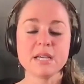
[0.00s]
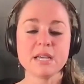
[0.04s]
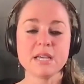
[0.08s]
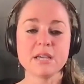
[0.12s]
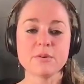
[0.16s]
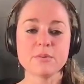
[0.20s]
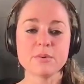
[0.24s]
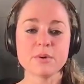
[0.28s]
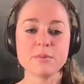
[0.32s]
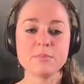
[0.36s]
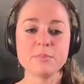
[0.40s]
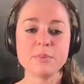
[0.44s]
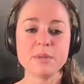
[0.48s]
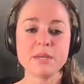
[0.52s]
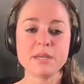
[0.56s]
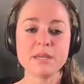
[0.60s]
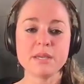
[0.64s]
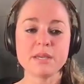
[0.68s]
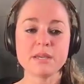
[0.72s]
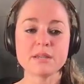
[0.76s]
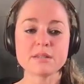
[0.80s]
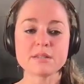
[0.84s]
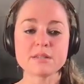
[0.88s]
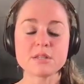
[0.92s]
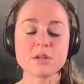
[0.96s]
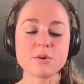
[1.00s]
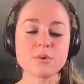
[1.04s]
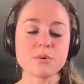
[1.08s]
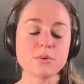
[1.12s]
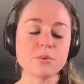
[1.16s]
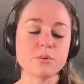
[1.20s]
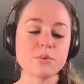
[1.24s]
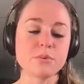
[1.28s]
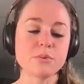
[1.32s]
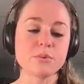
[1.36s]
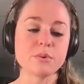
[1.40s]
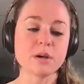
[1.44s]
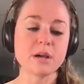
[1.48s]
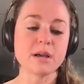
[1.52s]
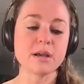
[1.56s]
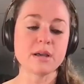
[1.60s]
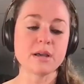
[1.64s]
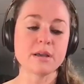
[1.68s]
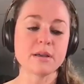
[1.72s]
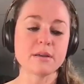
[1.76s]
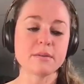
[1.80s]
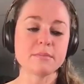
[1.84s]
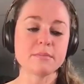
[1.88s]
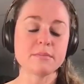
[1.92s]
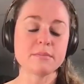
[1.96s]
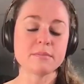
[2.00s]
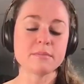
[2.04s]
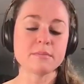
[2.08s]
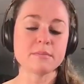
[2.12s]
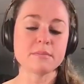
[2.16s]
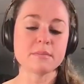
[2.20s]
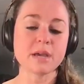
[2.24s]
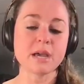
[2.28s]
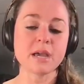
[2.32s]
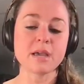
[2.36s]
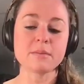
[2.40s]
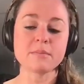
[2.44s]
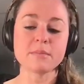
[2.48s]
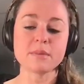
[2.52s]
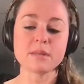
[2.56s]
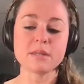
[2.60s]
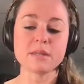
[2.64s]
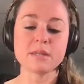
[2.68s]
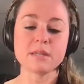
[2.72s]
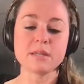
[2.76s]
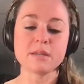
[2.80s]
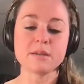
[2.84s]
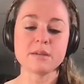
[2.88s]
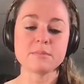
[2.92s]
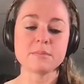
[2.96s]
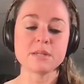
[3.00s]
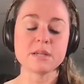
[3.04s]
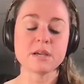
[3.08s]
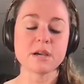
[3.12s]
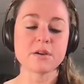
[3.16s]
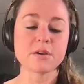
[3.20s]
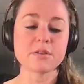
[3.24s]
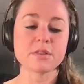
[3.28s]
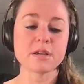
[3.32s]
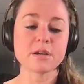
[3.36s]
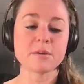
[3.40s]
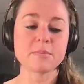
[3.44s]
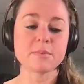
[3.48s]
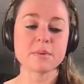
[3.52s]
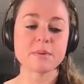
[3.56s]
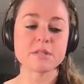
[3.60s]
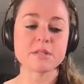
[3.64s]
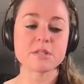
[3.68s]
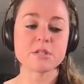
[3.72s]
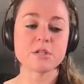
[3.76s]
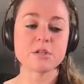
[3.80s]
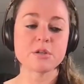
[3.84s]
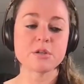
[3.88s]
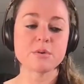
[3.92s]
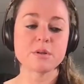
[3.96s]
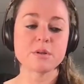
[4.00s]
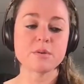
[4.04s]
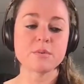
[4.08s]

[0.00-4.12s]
It would be so I'm an EMDR therapist too,